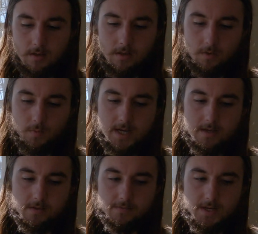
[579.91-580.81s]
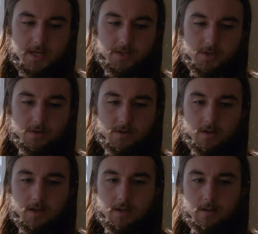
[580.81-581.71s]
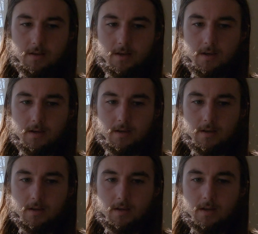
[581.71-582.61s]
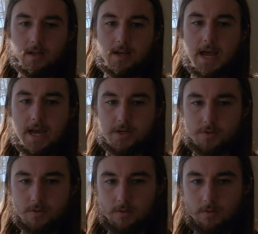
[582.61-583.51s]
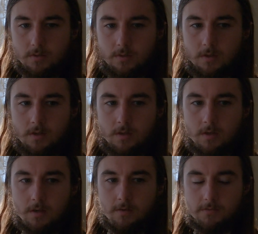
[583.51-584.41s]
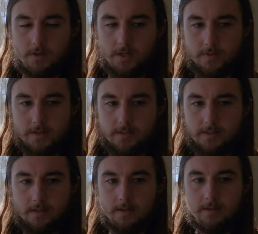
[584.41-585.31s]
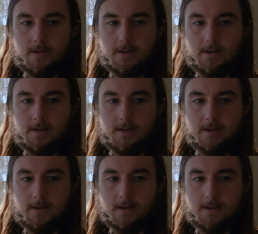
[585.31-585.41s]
ways of nature and a natural frequency,